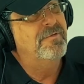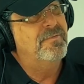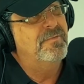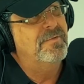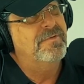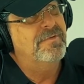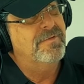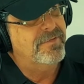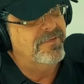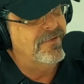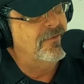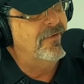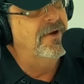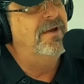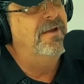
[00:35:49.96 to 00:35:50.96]
with
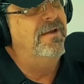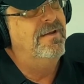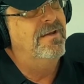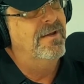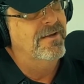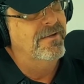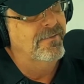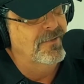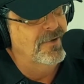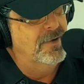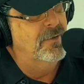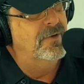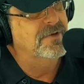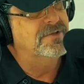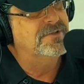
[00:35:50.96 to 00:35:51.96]
3, and we
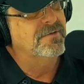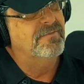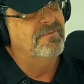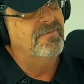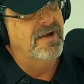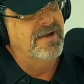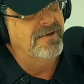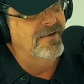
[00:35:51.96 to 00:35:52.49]
were still fighting